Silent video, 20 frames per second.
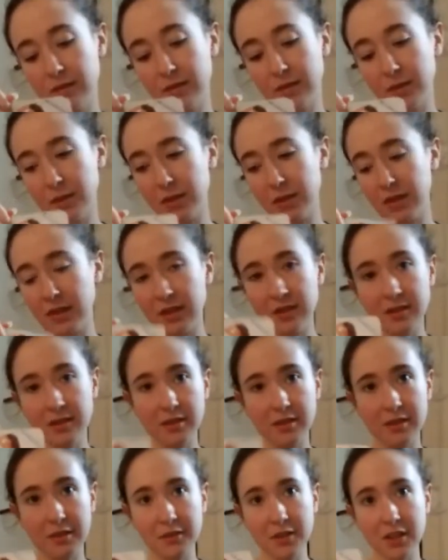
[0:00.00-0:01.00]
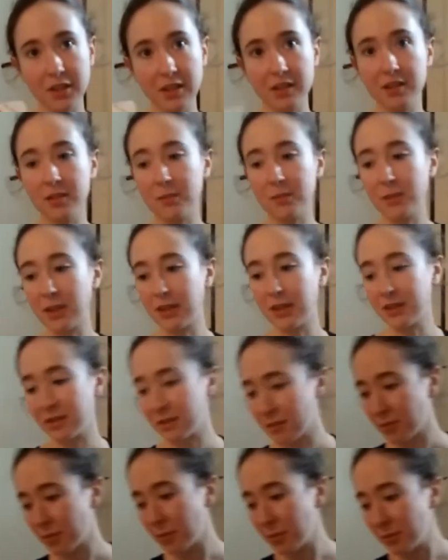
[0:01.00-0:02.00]
Very nice. I've taken some classes
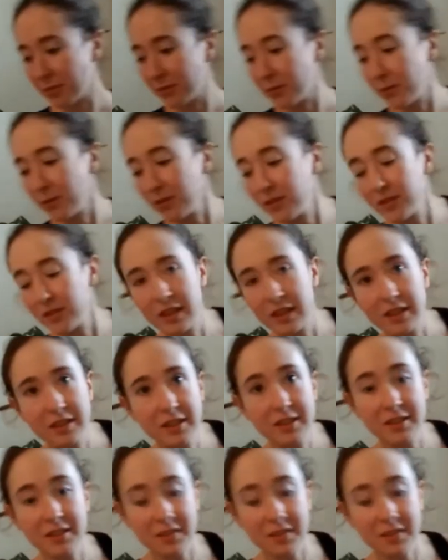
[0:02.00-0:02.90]
from her before. They're nice.